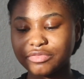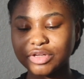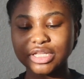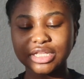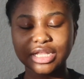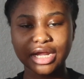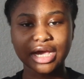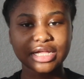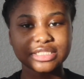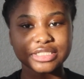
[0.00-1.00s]
everything that
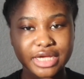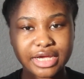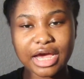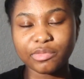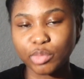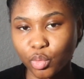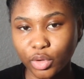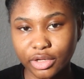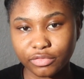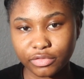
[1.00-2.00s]
I got today, I've been
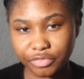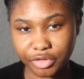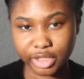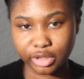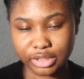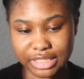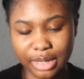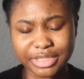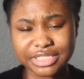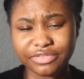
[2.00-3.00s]
wanting for a very long
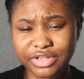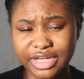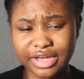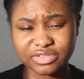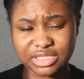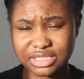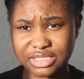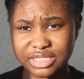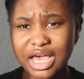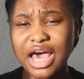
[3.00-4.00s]
time, except for the
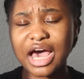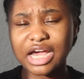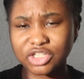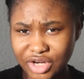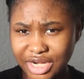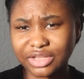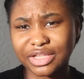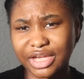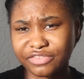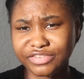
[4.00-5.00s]
canvases. I tried out
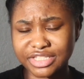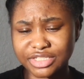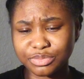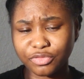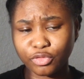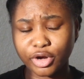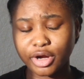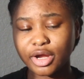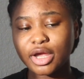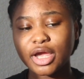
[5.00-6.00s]
the canvases before,
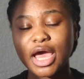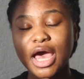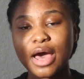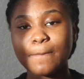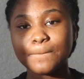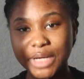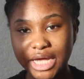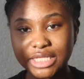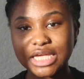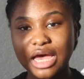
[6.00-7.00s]

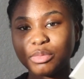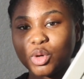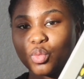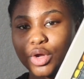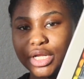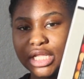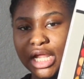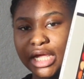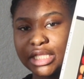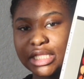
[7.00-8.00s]
but I've been wanting
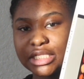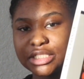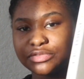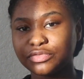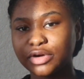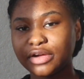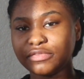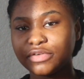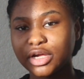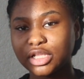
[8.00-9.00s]
like this for a
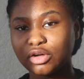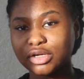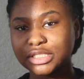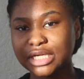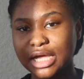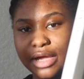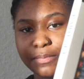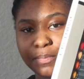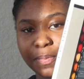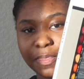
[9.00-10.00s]
very long time.
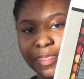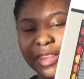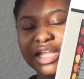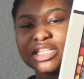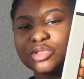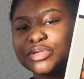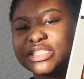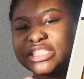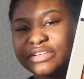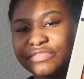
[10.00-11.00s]
Not the
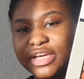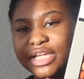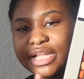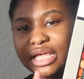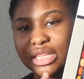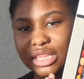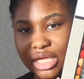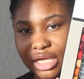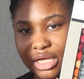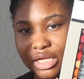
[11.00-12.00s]
specific like
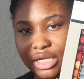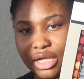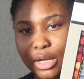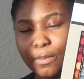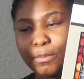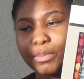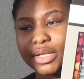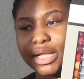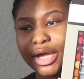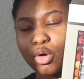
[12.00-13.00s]
thing,
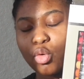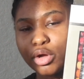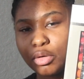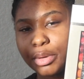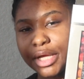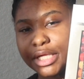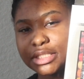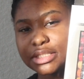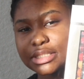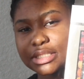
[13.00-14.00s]
but like oil
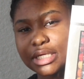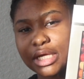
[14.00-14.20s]
paints.